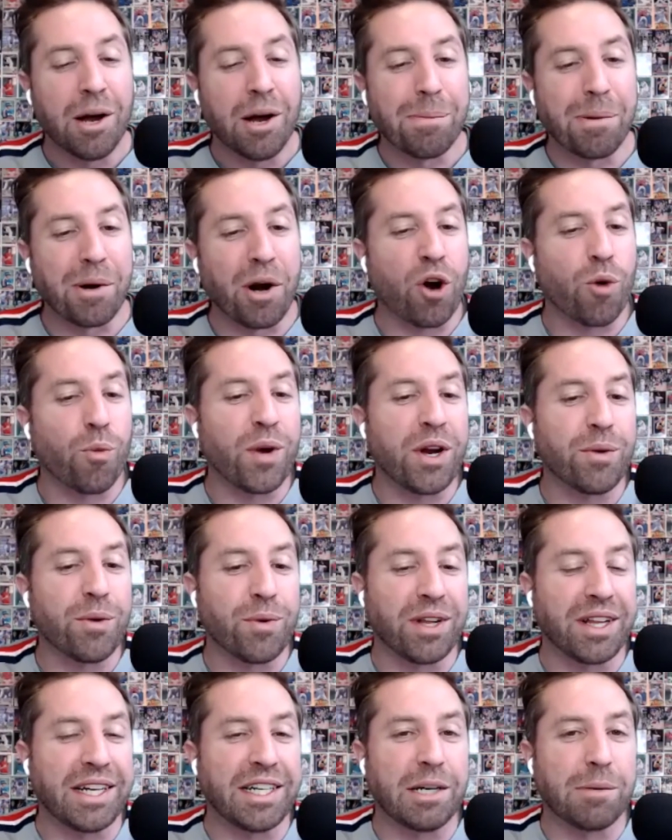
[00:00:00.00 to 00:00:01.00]
But are we
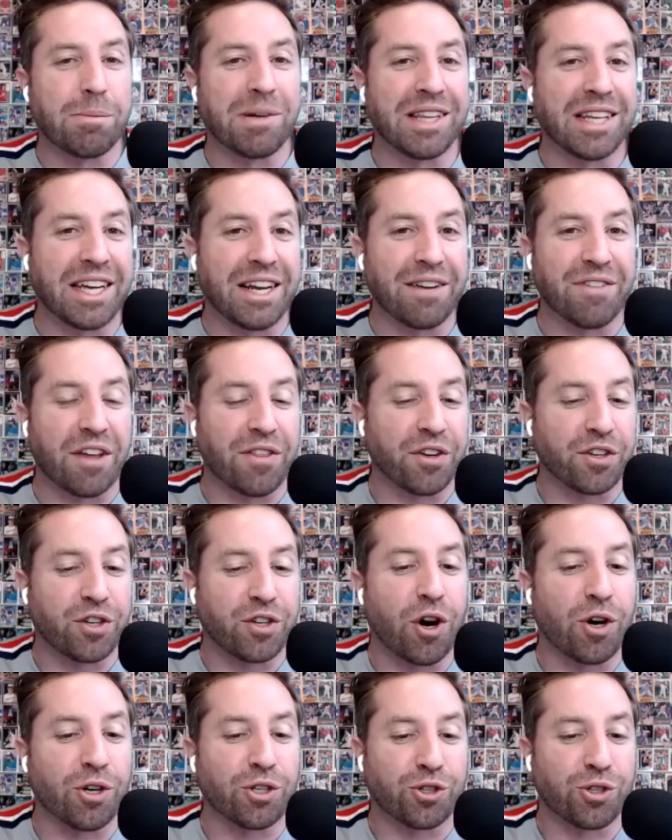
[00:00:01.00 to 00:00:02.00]
really to believe that the
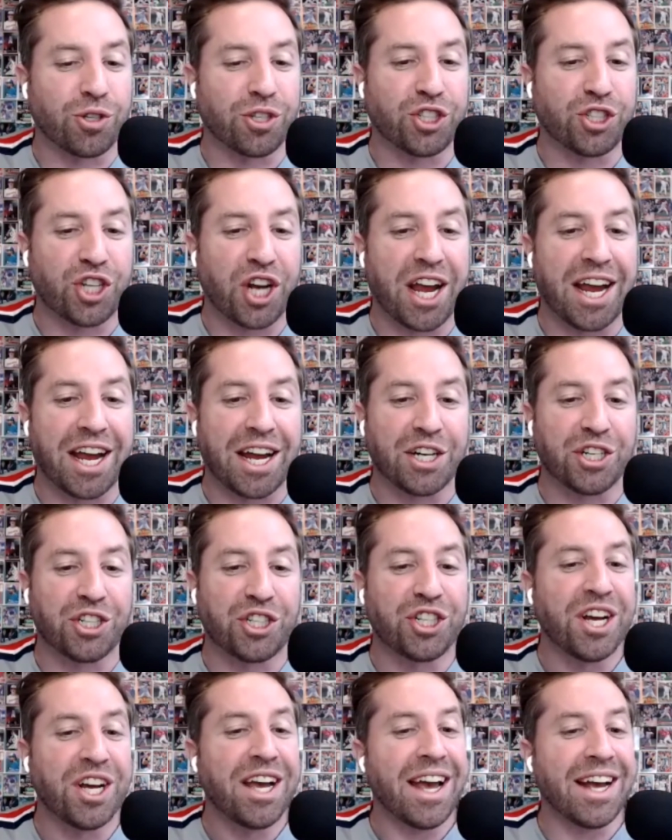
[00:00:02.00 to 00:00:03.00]
culture has changed